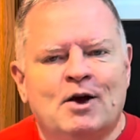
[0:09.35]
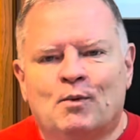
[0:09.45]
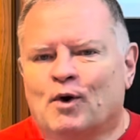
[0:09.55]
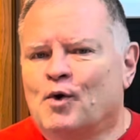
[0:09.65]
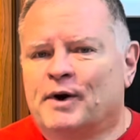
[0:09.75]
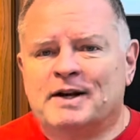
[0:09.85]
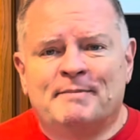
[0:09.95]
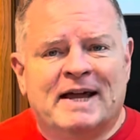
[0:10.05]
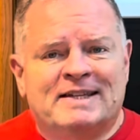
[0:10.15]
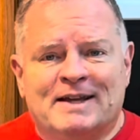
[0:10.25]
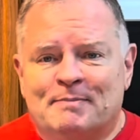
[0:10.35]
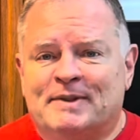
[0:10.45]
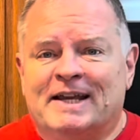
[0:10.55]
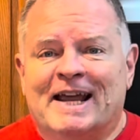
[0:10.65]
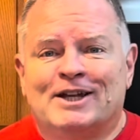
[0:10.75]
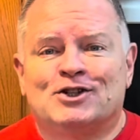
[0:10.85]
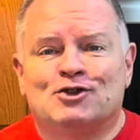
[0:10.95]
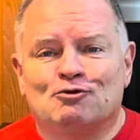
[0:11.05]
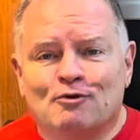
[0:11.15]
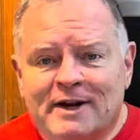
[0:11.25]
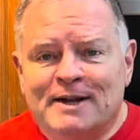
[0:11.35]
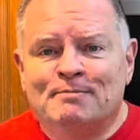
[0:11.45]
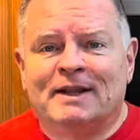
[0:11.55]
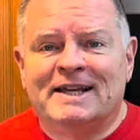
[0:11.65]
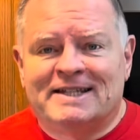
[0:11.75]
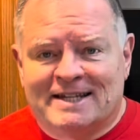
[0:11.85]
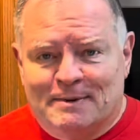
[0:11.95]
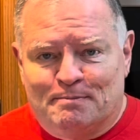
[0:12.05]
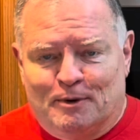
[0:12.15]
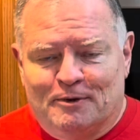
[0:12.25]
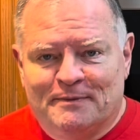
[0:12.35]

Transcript: We're going to make something extremely simple.